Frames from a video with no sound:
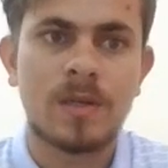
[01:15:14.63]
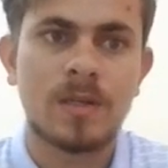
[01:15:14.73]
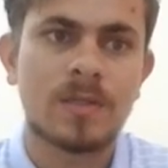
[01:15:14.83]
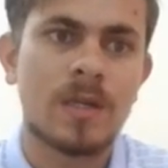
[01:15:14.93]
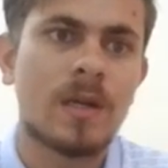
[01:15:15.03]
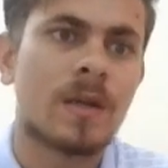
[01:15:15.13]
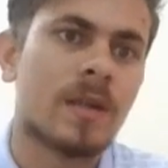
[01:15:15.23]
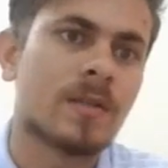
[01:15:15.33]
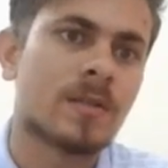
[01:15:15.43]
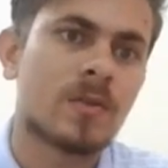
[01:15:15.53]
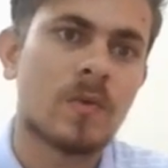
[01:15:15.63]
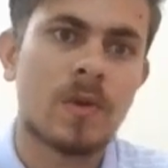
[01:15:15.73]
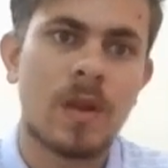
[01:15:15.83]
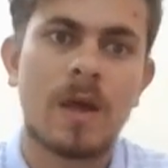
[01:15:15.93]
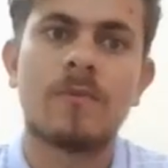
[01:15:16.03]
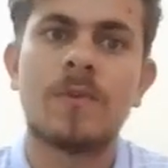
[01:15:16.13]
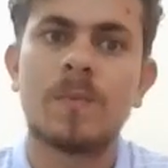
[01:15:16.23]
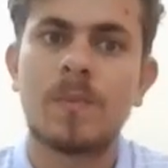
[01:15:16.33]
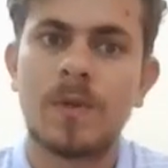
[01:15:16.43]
and sentenced to life in